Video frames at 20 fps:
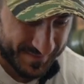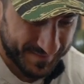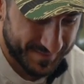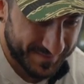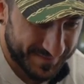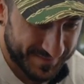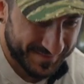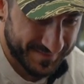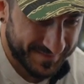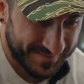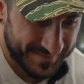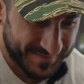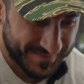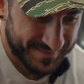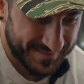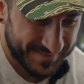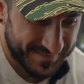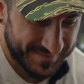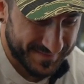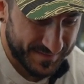not natty,
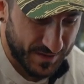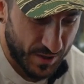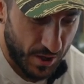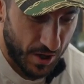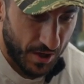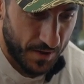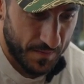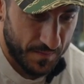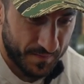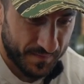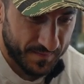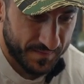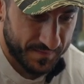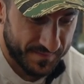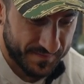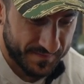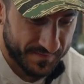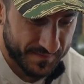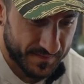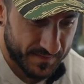that yeah. claim
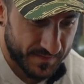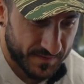natty.